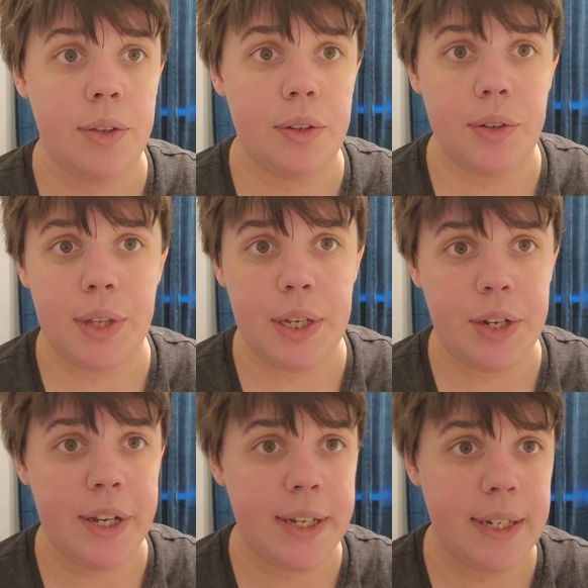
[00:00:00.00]
So these
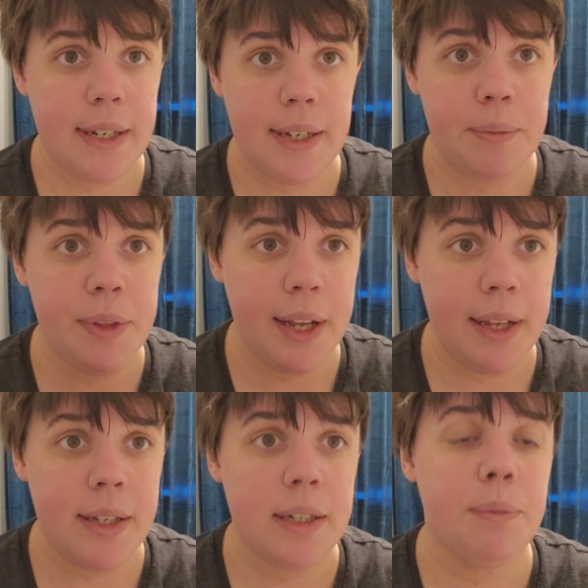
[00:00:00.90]
are just some
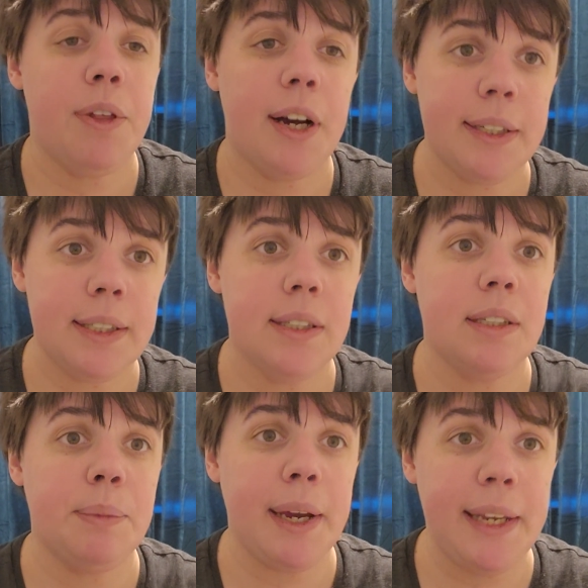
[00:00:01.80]
things, some thoughts,
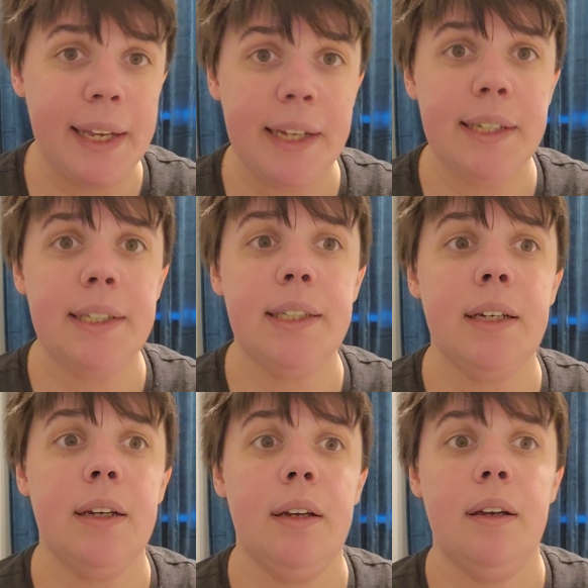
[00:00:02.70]
some ideas,
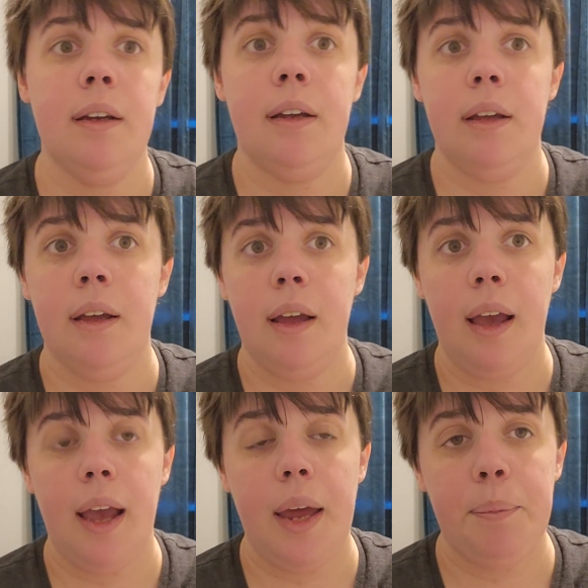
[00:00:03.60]

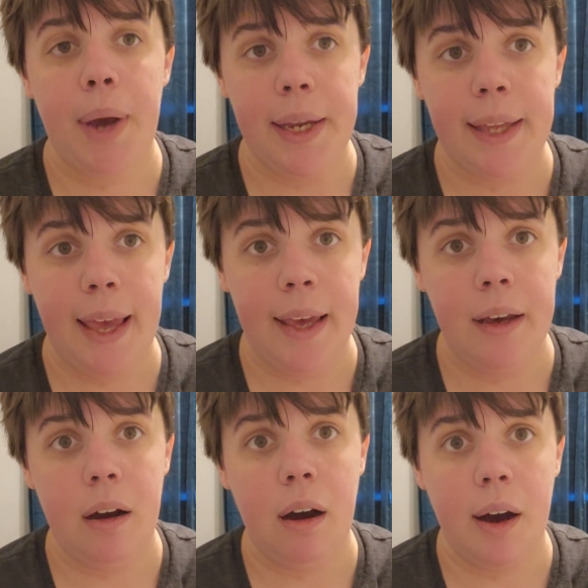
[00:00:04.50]
and my
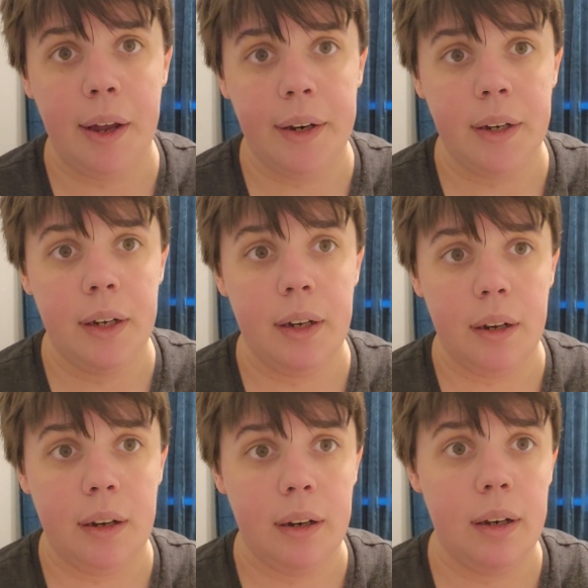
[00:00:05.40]
take on
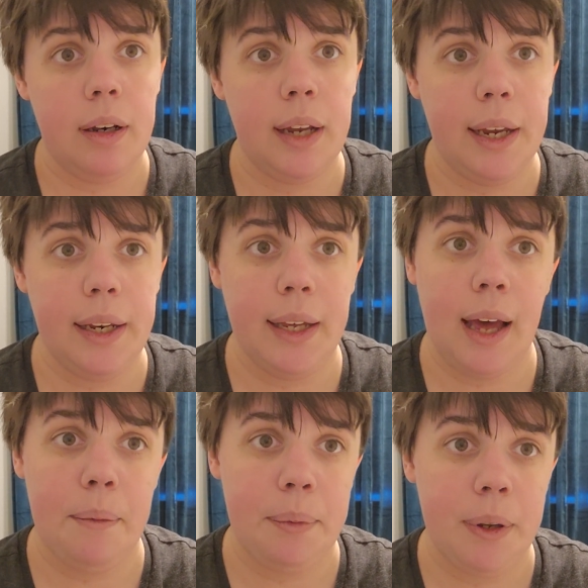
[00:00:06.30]
lightening
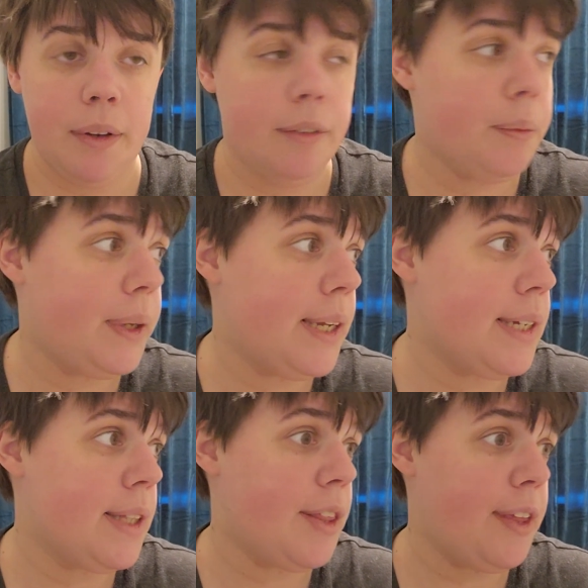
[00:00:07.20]
up, which
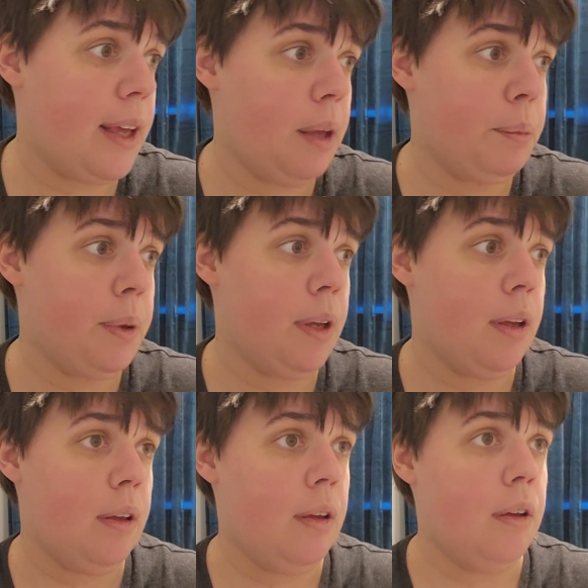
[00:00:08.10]
is the theme
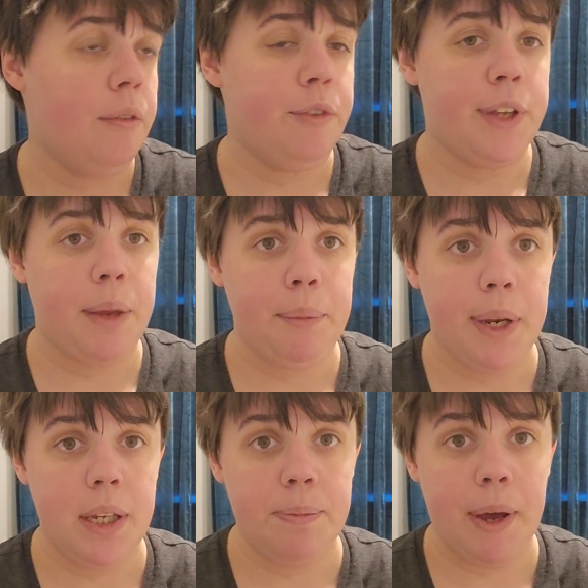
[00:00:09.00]
for 10
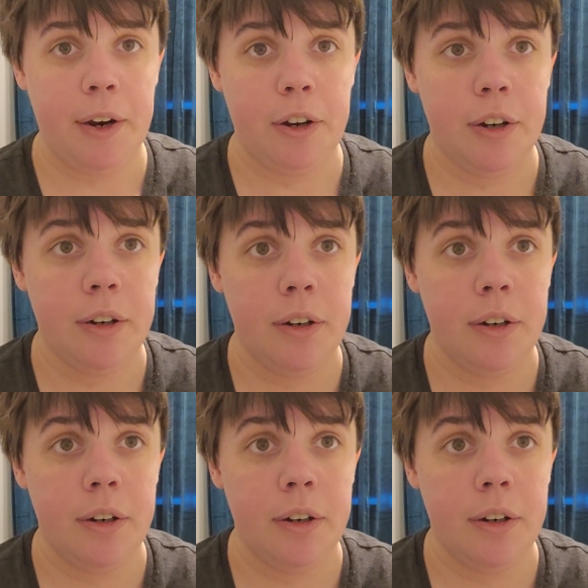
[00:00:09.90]
Minutes Better.